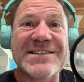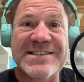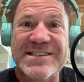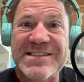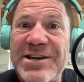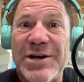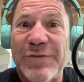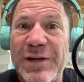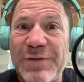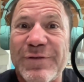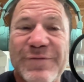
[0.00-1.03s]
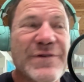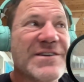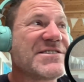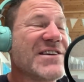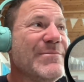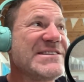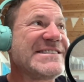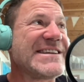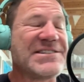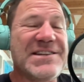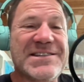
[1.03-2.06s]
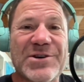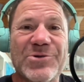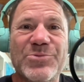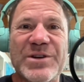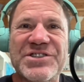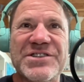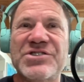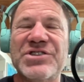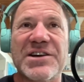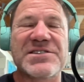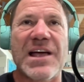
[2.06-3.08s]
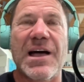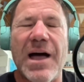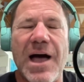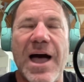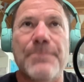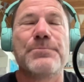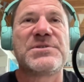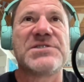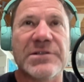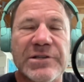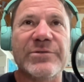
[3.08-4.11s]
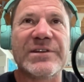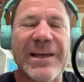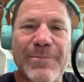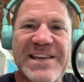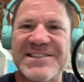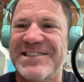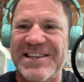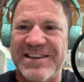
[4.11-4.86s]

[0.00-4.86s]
surfing for the first time at 6 years old, which is just absolutely amazing because